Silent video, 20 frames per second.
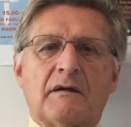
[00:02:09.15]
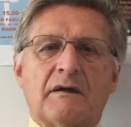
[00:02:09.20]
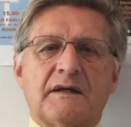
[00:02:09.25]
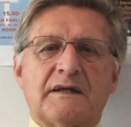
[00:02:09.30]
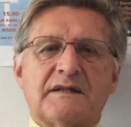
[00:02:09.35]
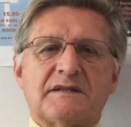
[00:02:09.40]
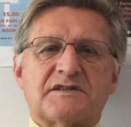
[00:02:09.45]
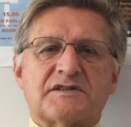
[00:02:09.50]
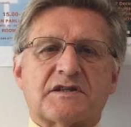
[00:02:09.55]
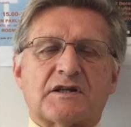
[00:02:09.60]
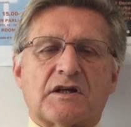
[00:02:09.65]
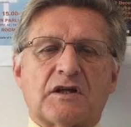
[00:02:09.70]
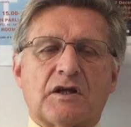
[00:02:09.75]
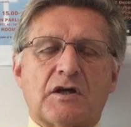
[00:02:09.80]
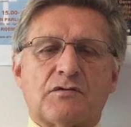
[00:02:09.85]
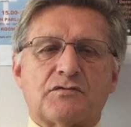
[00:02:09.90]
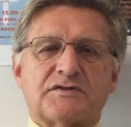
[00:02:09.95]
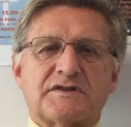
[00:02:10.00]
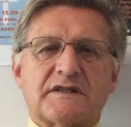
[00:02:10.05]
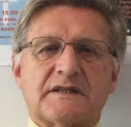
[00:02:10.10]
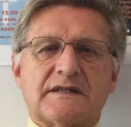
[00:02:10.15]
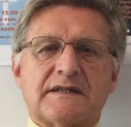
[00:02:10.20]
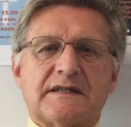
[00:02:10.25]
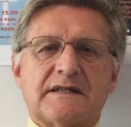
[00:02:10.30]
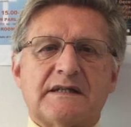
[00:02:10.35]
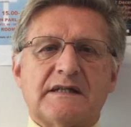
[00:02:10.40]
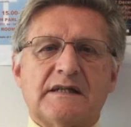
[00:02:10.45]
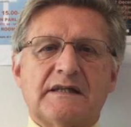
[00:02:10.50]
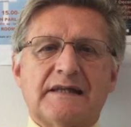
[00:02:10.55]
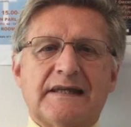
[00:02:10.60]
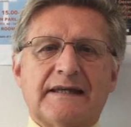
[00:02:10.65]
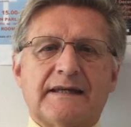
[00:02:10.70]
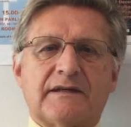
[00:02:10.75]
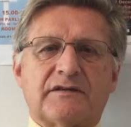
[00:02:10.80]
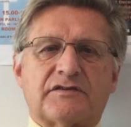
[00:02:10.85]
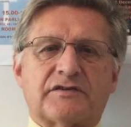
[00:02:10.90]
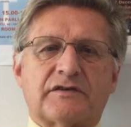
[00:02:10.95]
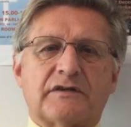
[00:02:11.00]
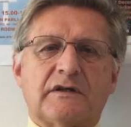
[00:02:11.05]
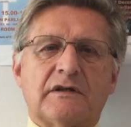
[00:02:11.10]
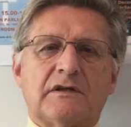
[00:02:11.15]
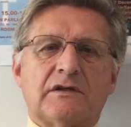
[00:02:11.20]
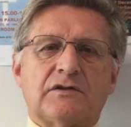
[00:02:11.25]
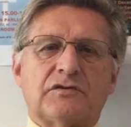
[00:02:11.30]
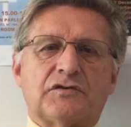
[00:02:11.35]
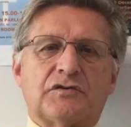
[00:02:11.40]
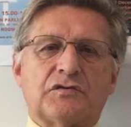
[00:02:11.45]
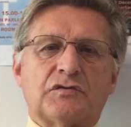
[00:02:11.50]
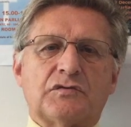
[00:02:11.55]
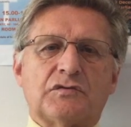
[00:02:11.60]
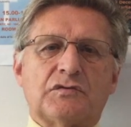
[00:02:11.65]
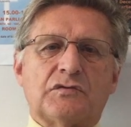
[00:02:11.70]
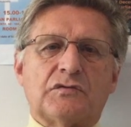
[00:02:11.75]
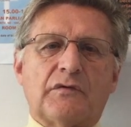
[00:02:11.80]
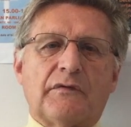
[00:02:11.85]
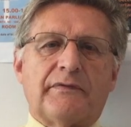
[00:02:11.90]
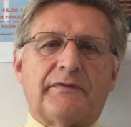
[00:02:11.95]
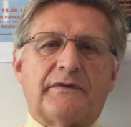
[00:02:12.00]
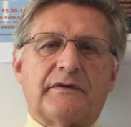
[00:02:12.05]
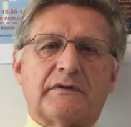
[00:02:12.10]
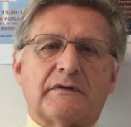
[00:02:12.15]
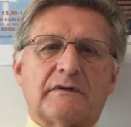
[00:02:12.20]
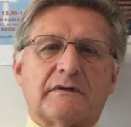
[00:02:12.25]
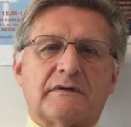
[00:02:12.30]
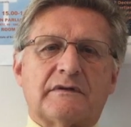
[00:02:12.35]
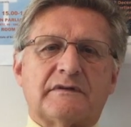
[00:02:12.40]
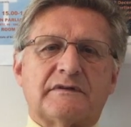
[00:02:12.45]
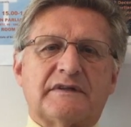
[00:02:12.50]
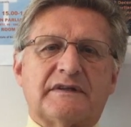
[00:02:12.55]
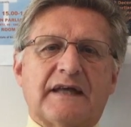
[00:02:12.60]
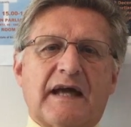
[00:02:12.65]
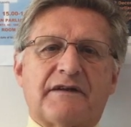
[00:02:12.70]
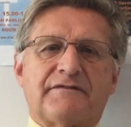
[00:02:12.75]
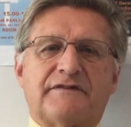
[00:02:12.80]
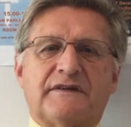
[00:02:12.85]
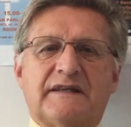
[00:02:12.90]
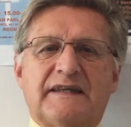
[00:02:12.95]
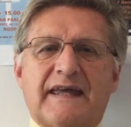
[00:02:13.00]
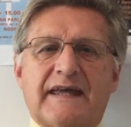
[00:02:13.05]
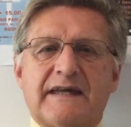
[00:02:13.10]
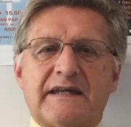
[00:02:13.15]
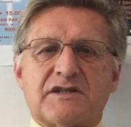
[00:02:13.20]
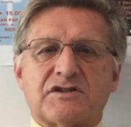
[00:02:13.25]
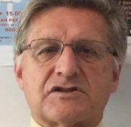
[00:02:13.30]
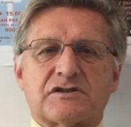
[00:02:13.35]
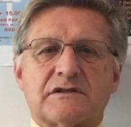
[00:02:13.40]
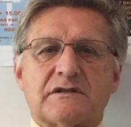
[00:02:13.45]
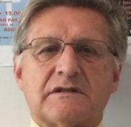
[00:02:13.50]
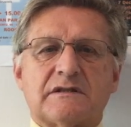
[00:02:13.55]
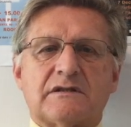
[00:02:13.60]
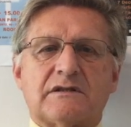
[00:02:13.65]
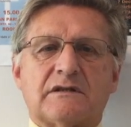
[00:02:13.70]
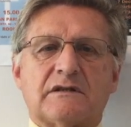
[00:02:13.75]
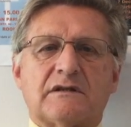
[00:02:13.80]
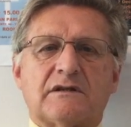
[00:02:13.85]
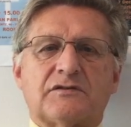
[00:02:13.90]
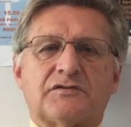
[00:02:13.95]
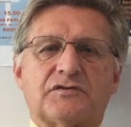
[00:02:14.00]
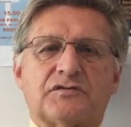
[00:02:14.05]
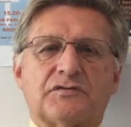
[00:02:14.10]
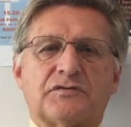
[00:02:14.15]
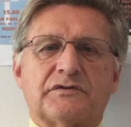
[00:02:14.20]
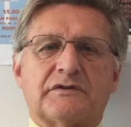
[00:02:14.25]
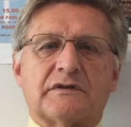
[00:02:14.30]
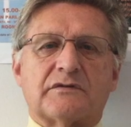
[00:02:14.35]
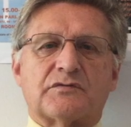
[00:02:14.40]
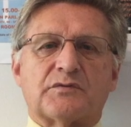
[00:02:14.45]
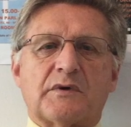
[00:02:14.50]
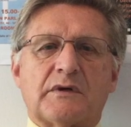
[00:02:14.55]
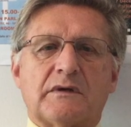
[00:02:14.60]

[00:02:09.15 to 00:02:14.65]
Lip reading: is closely linked to the affiliation to the